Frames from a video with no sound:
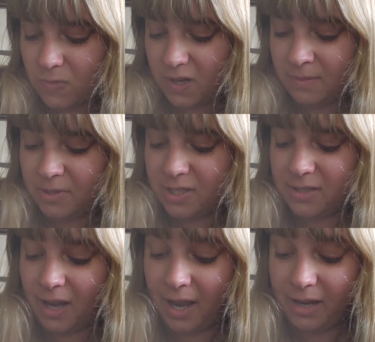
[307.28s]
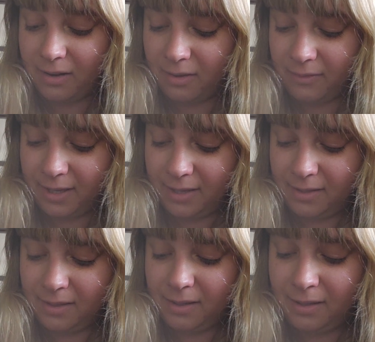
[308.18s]
I'm just tired of it.
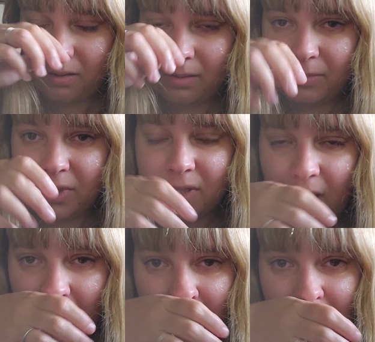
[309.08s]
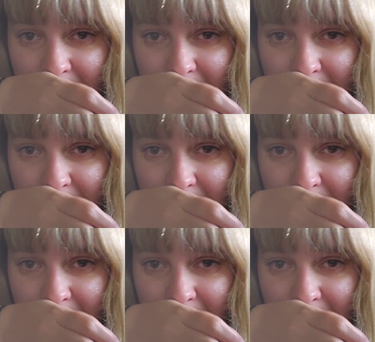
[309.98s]
I'm just tired of